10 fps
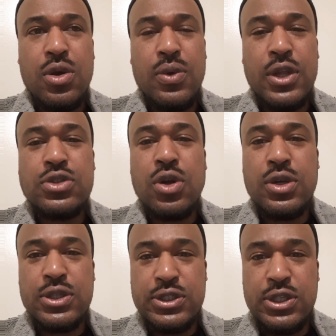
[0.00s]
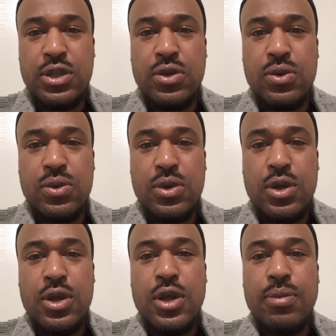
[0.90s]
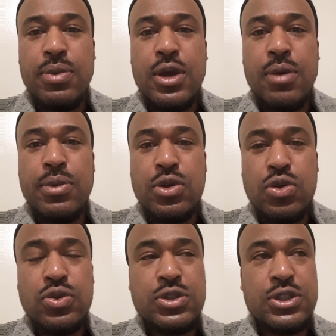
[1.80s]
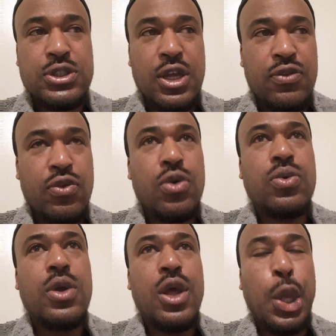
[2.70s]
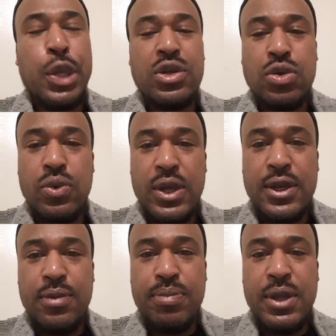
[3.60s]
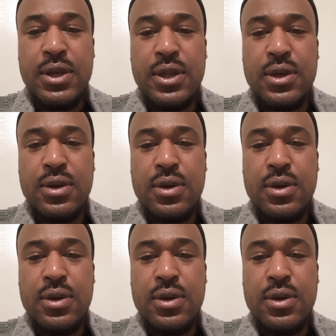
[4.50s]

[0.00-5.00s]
they start to see you, becoming too successful and too independent